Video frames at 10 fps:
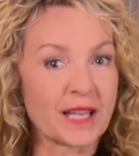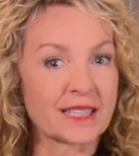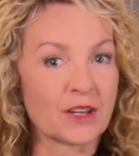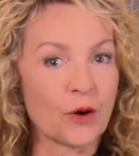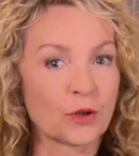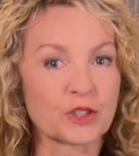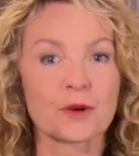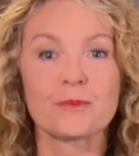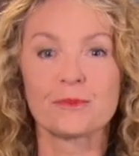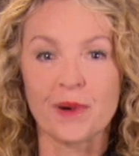getting
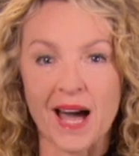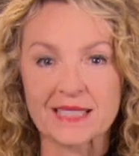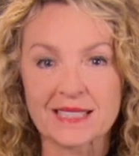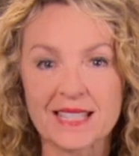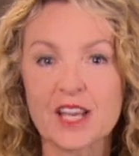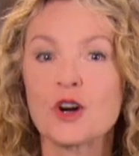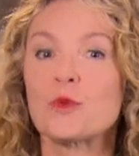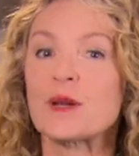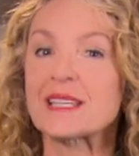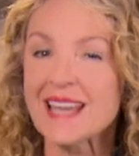older, but
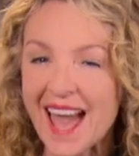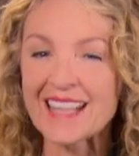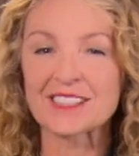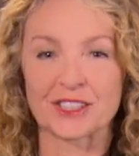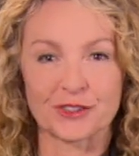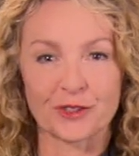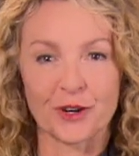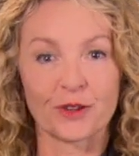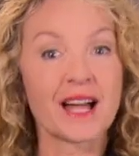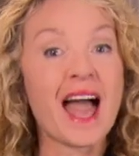we can
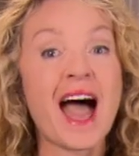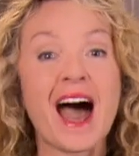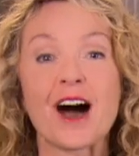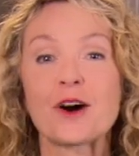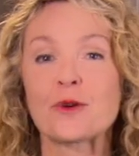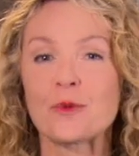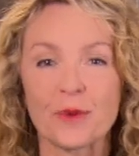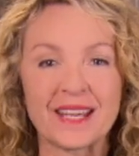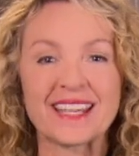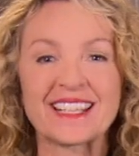control how
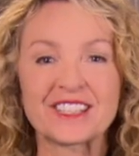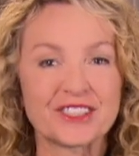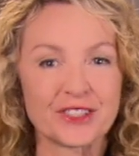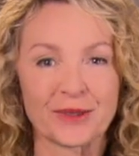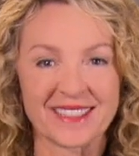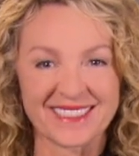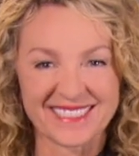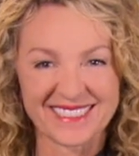we do it